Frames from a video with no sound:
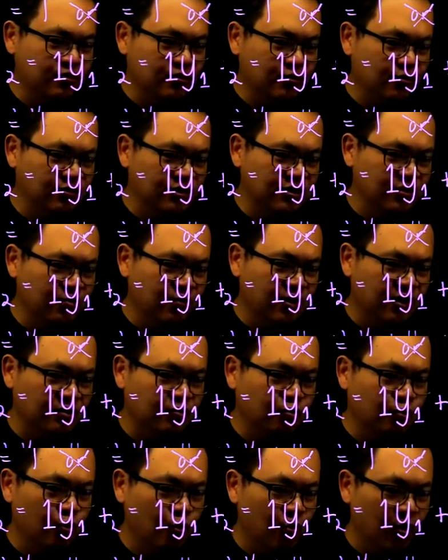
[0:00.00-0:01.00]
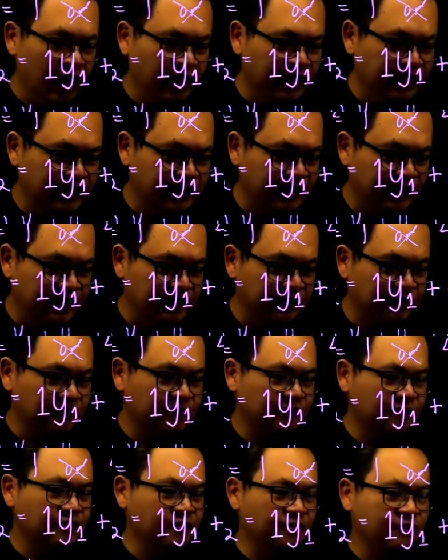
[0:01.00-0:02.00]
only want 1
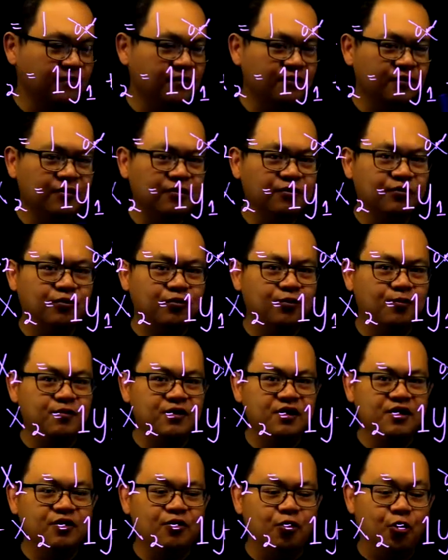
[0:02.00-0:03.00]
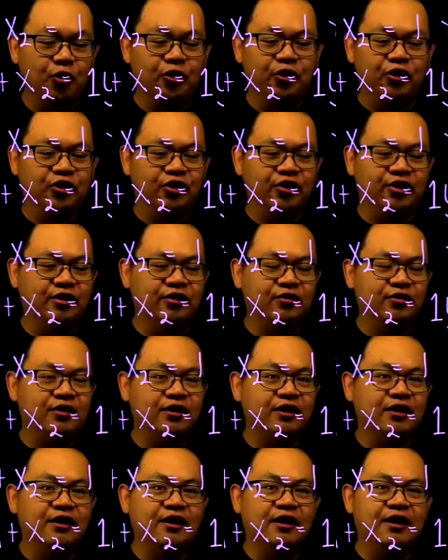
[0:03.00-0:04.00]
to be on
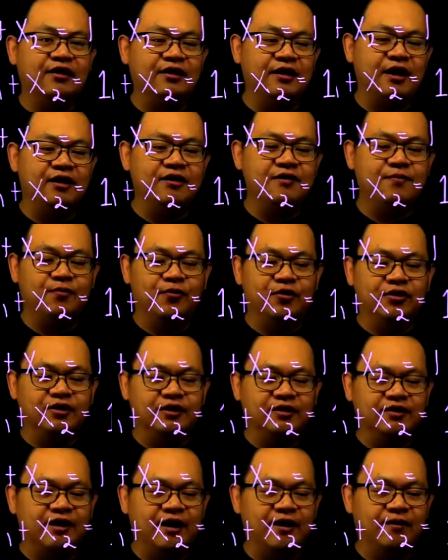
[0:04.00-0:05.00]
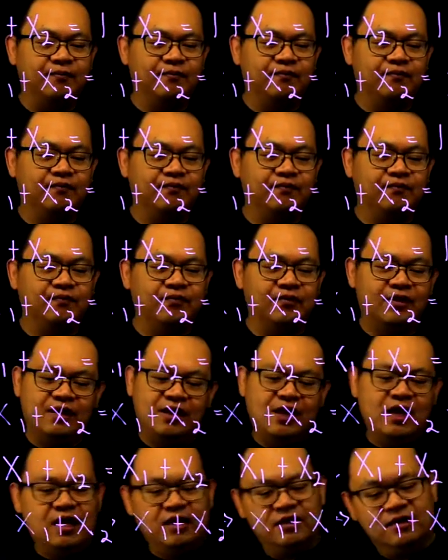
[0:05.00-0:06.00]
at any point in time.
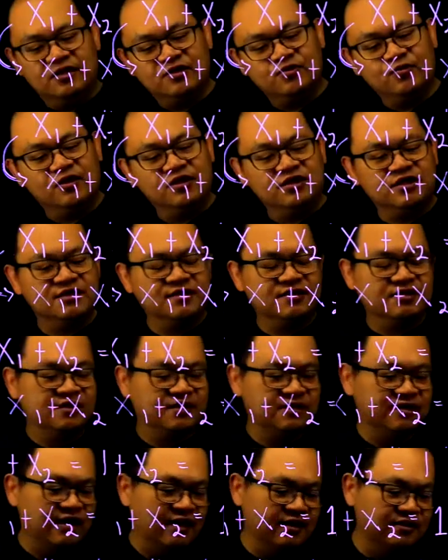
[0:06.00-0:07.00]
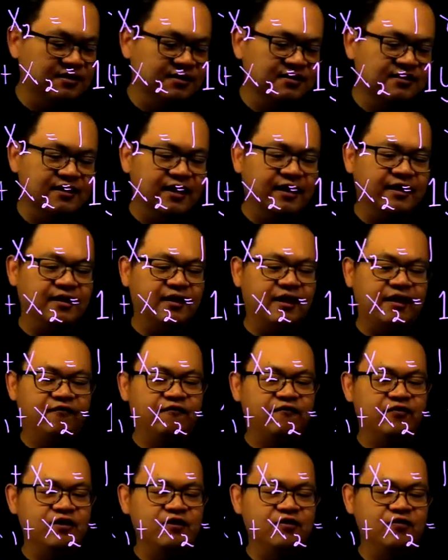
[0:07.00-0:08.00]
This one just tells us that
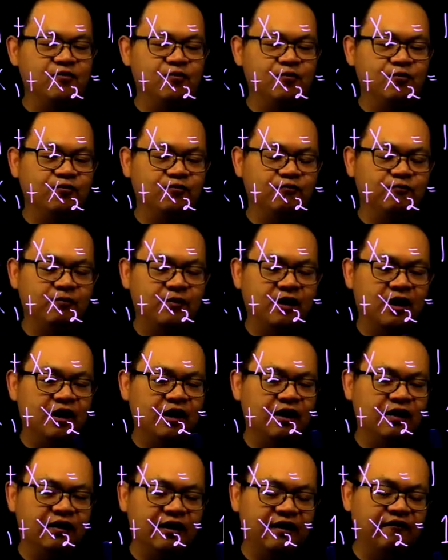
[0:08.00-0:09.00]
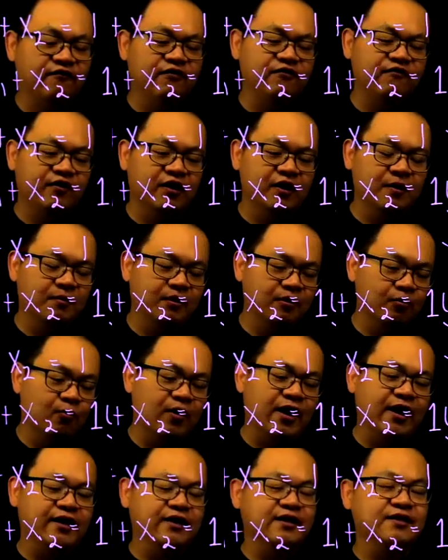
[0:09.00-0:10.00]
every variable
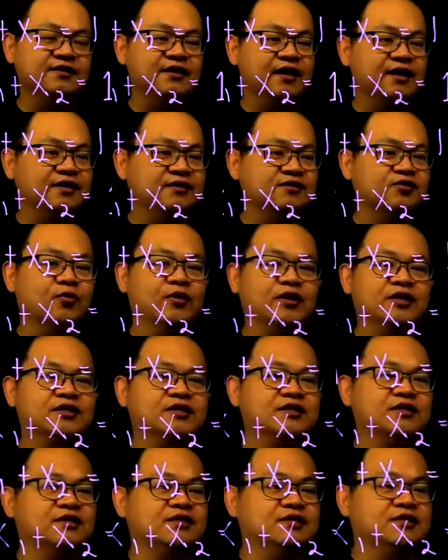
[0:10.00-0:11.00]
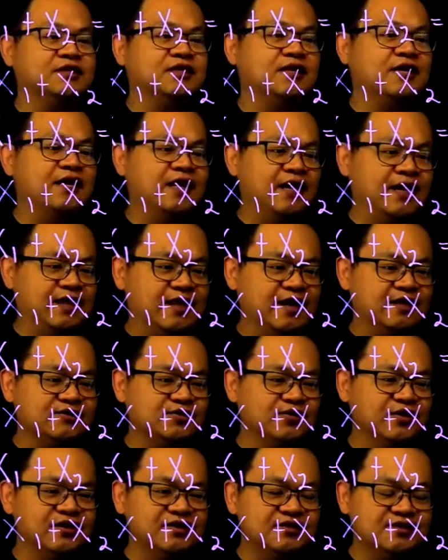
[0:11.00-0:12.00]
y is a switch. And as
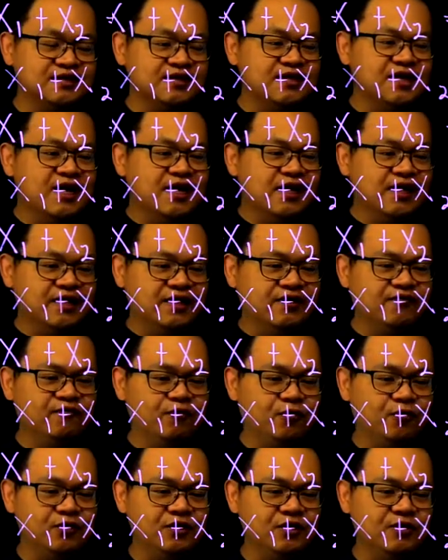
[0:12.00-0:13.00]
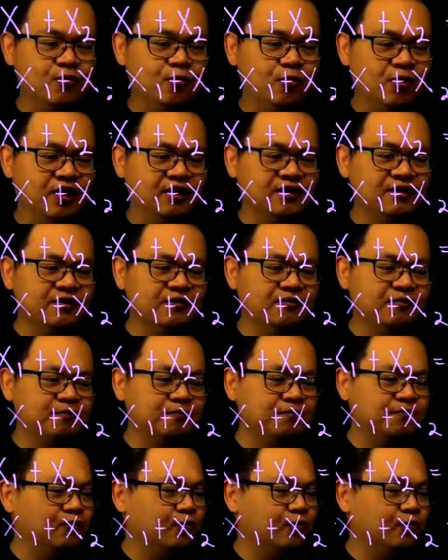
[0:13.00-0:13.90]
you can see, if only one